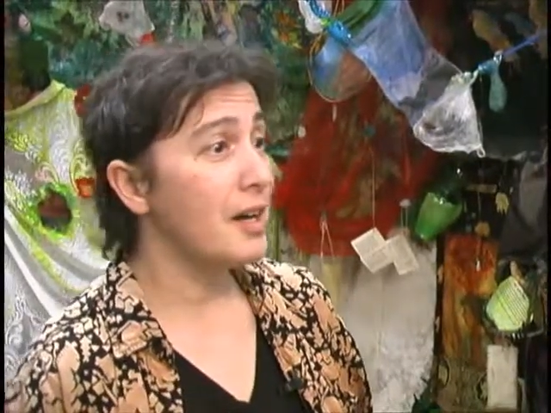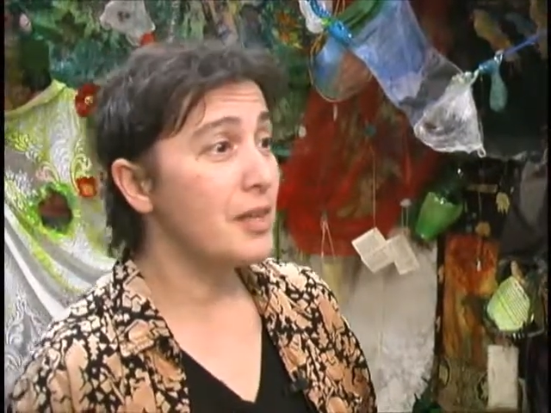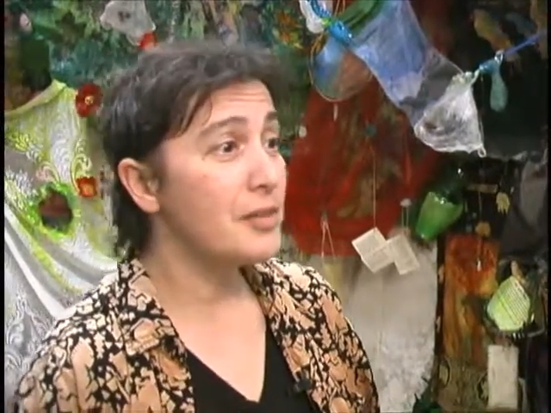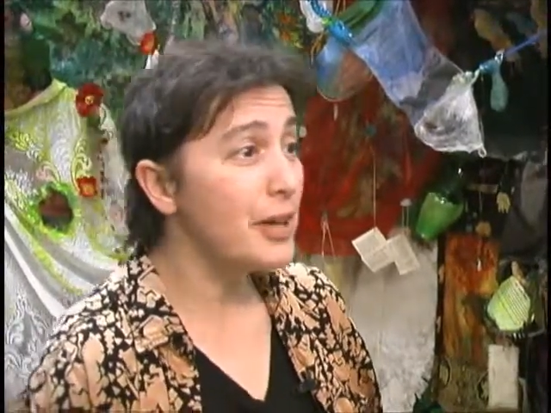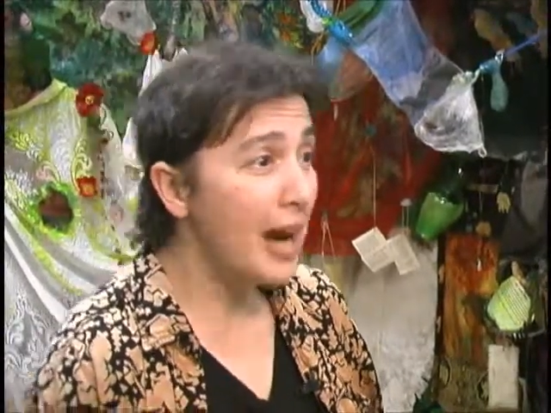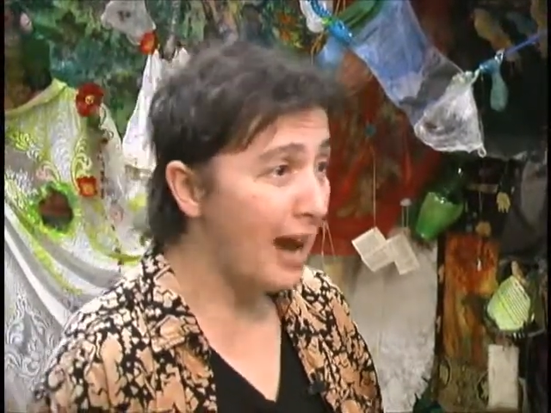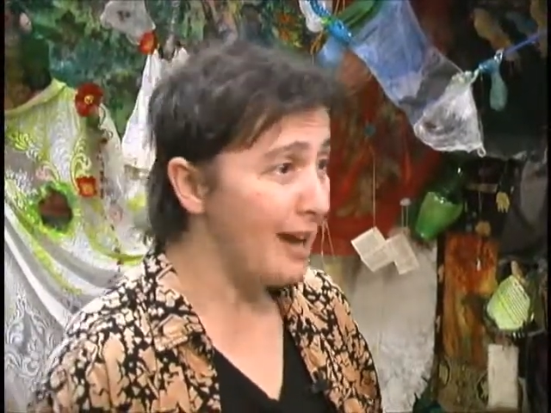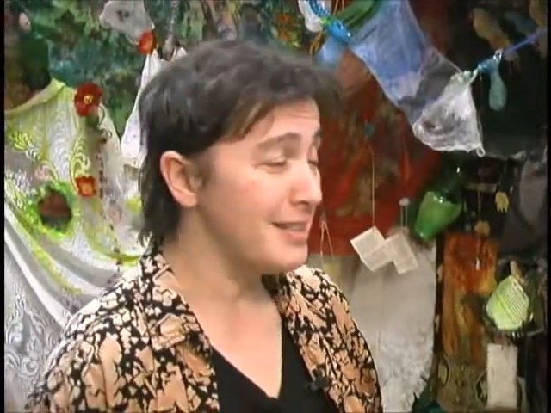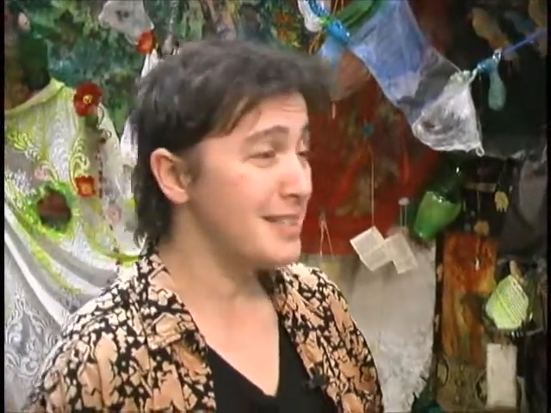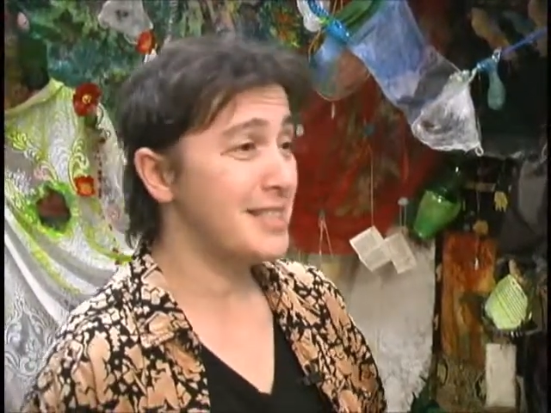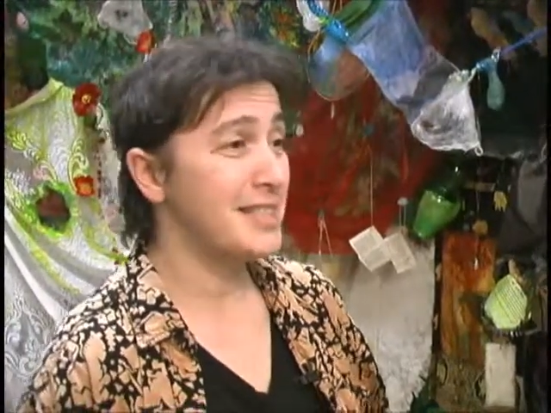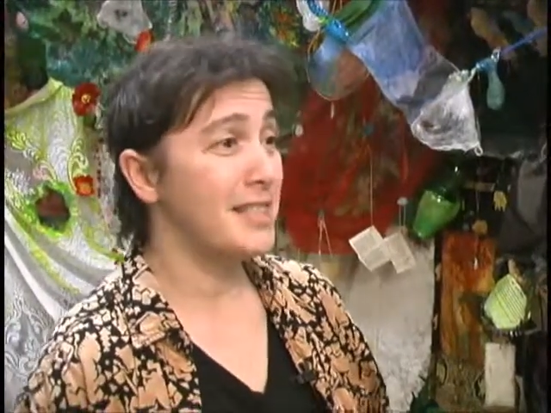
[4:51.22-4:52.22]

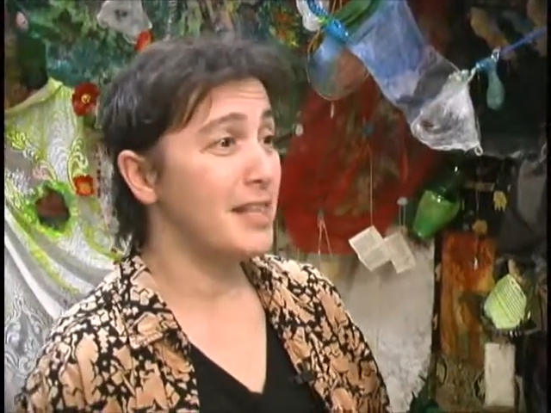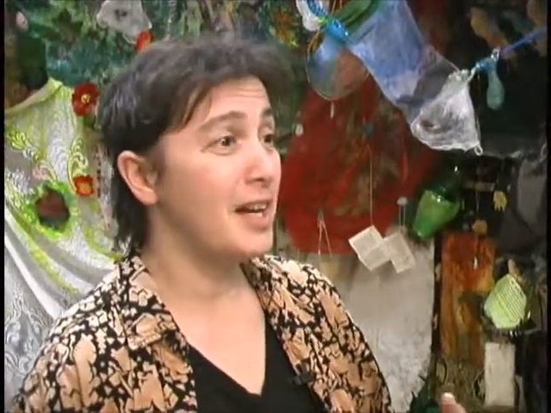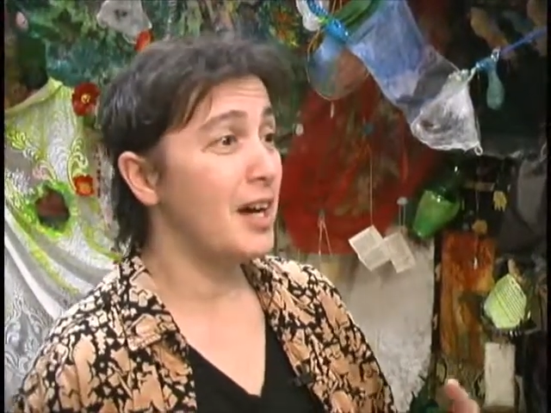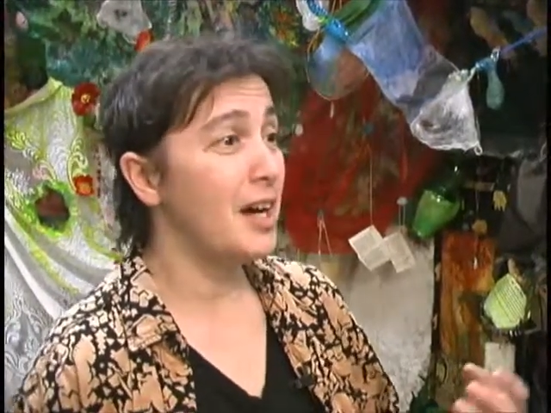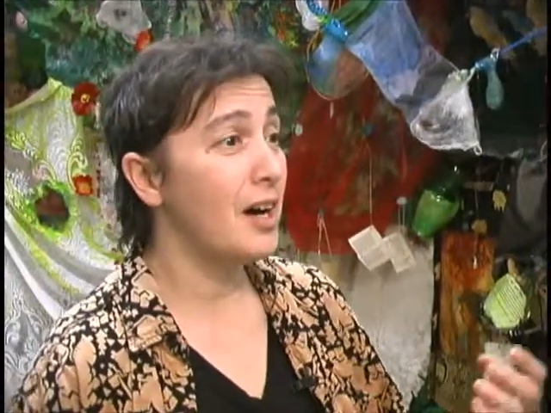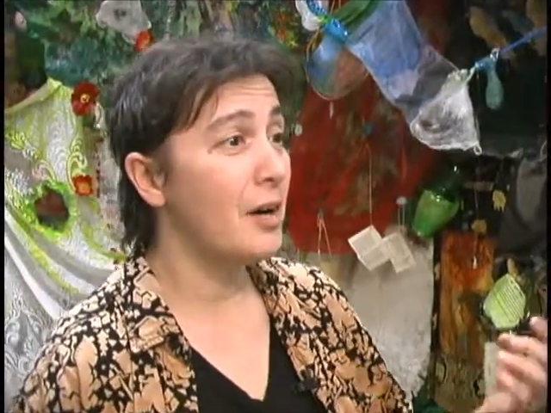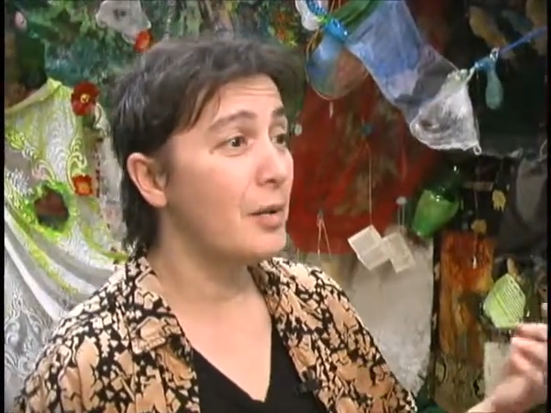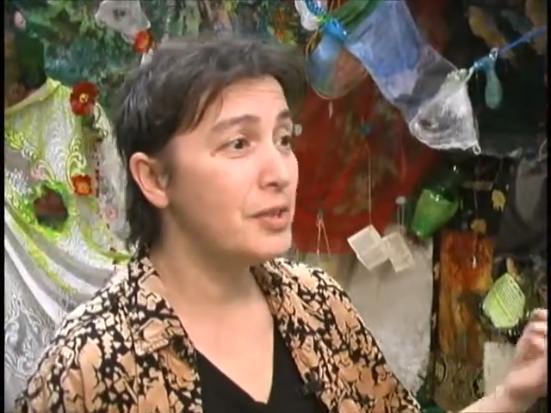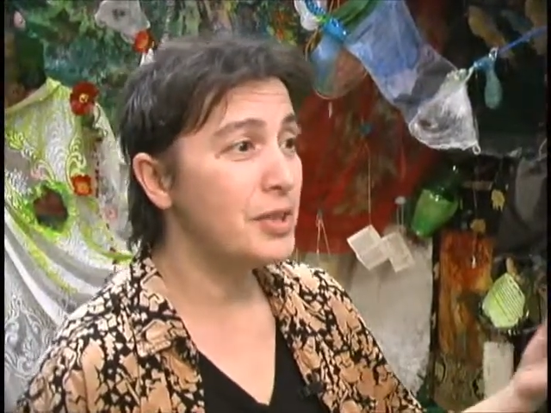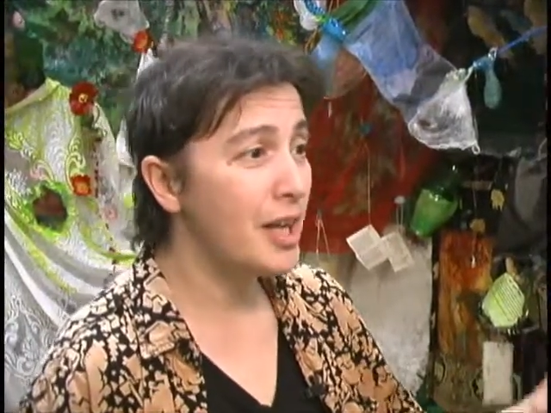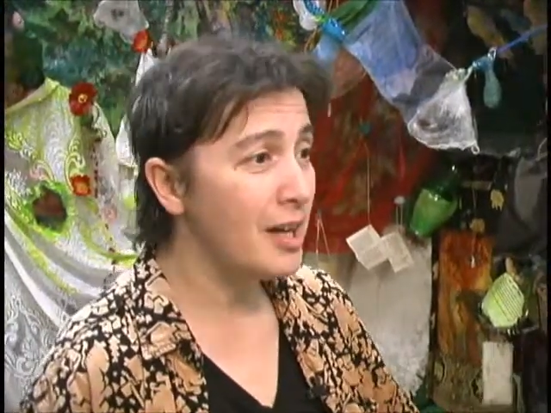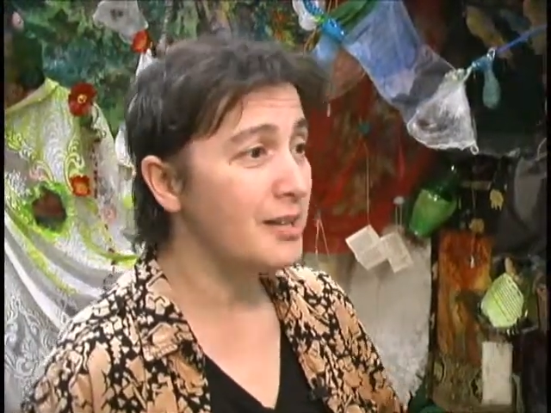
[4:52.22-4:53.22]
grass,
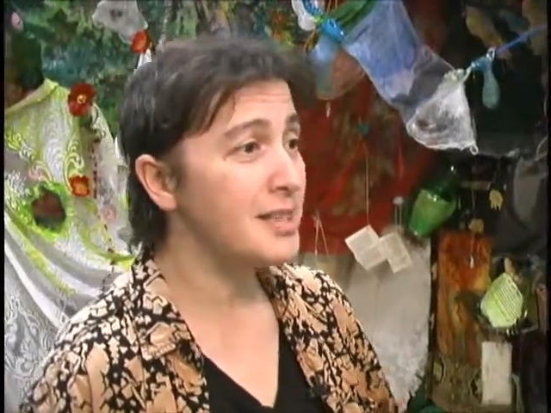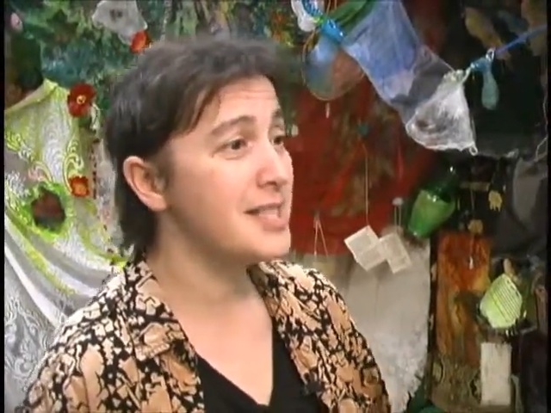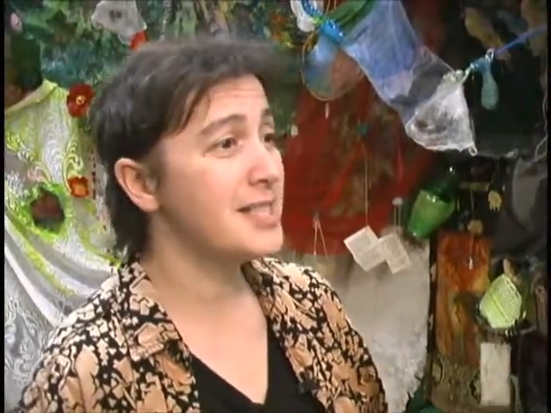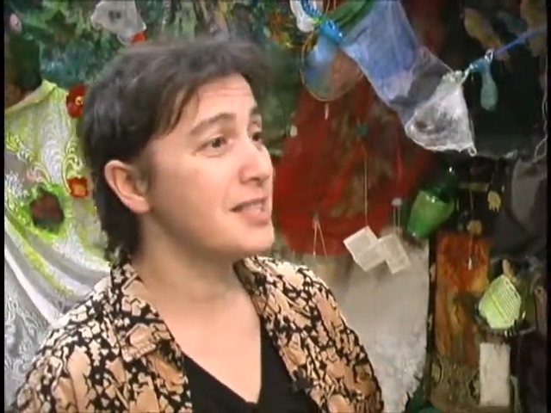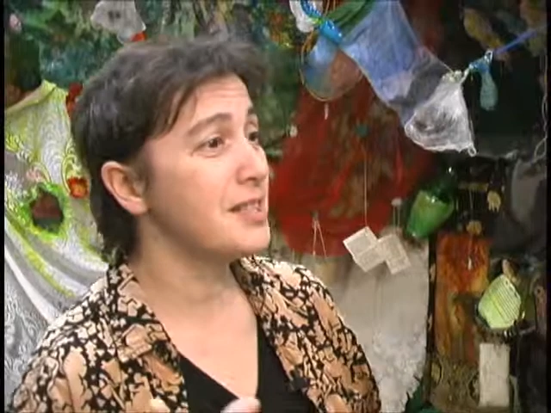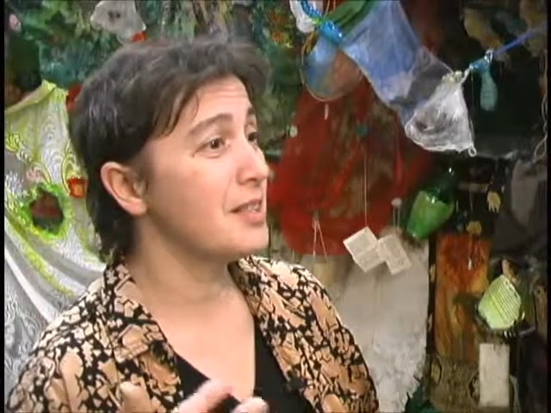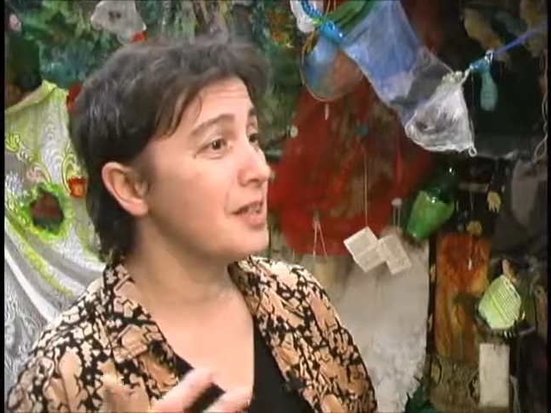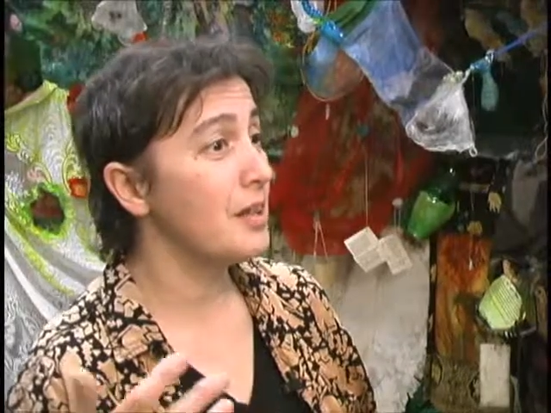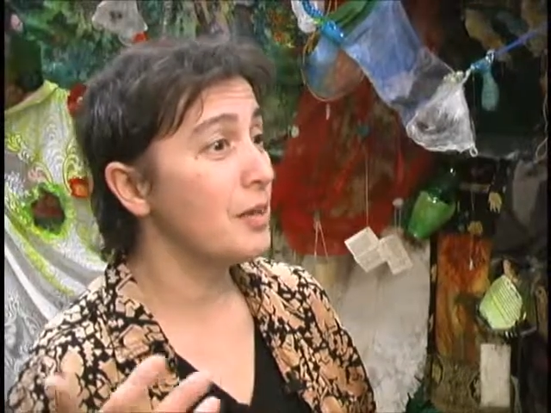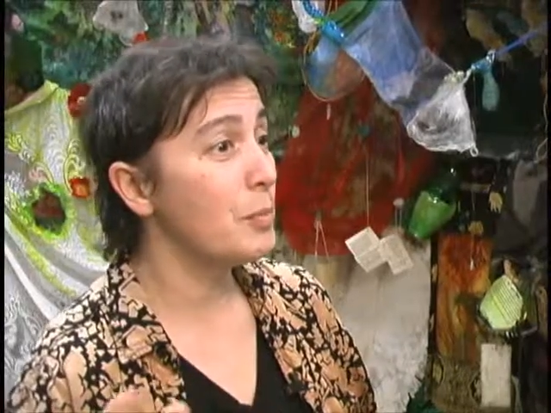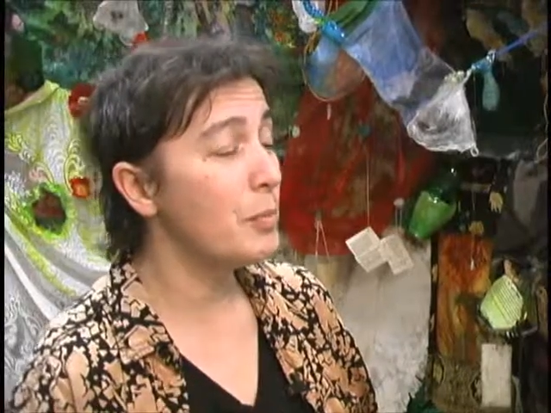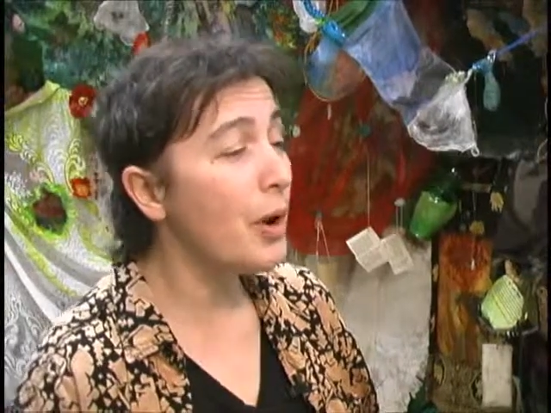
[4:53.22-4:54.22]
nuts,
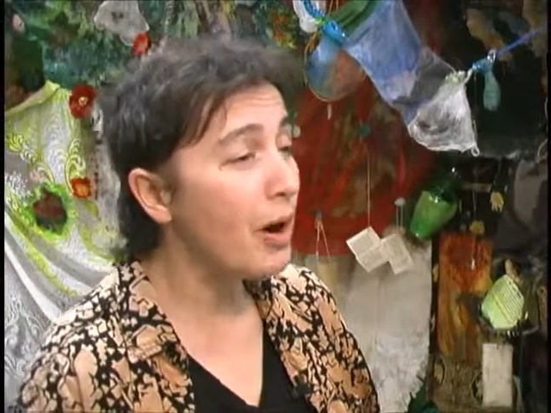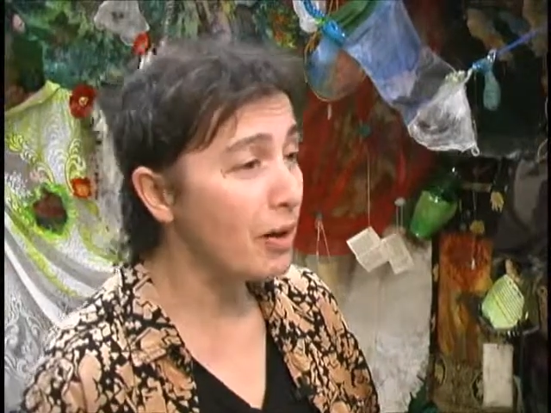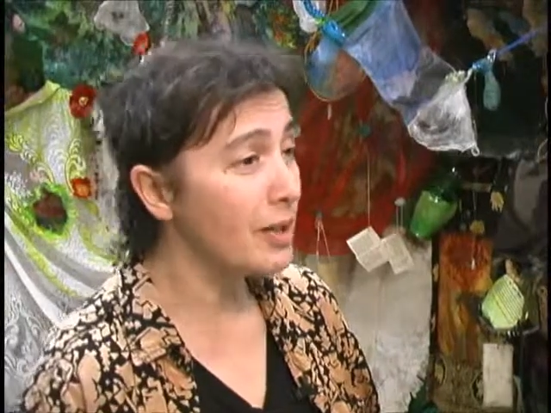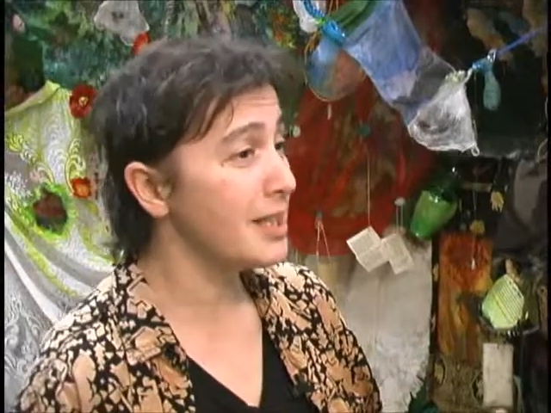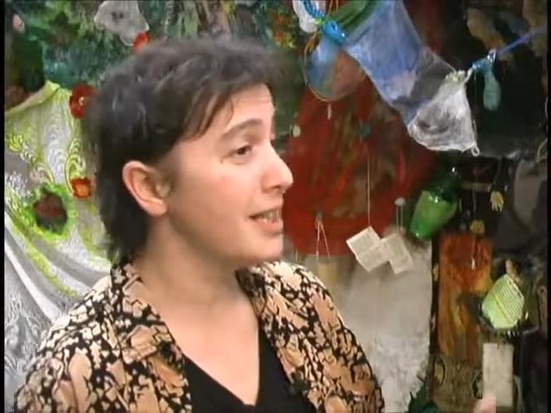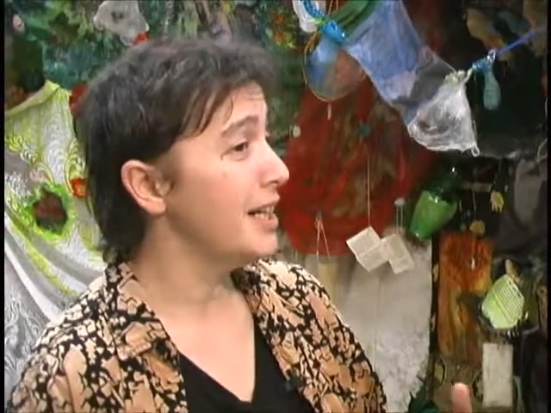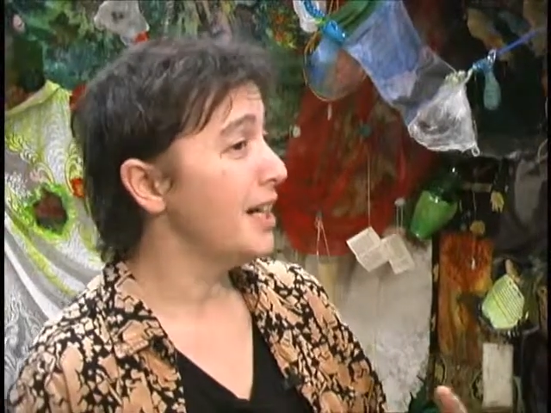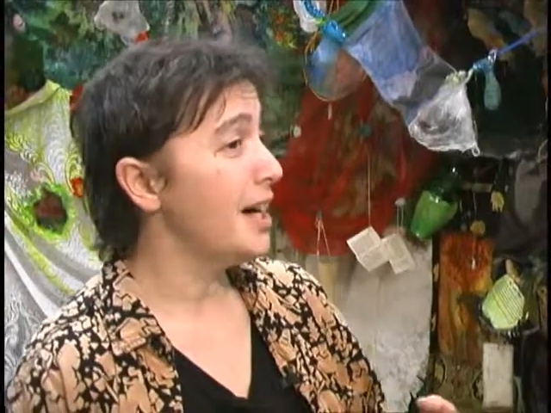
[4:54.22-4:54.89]
bark,